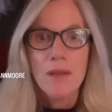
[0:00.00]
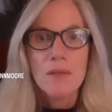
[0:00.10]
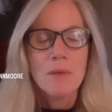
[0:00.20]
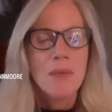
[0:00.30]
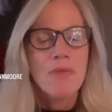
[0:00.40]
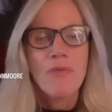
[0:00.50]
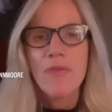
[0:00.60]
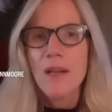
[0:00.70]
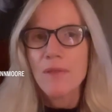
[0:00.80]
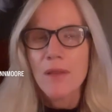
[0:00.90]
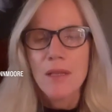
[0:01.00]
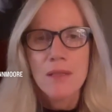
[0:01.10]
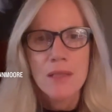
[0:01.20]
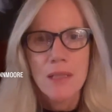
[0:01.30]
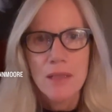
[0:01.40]
It's one of my favorite
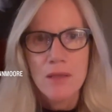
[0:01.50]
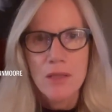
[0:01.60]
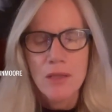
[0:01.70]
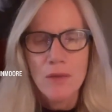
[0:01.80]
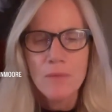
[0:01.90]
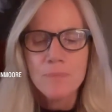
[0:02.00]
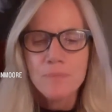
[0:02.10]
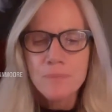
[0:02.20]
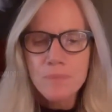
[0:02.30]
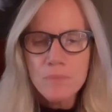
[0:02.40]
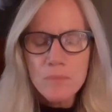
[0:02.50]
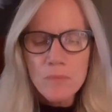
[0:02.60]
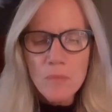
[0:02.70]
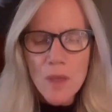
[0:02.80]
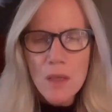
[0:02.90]
things that I get to do.
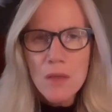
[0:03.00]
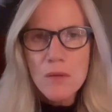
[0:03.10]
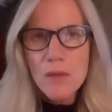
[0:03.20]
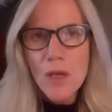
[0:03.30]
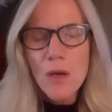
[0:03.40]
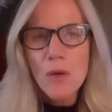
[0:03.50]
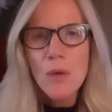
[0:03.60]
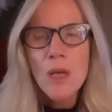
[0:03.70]
So,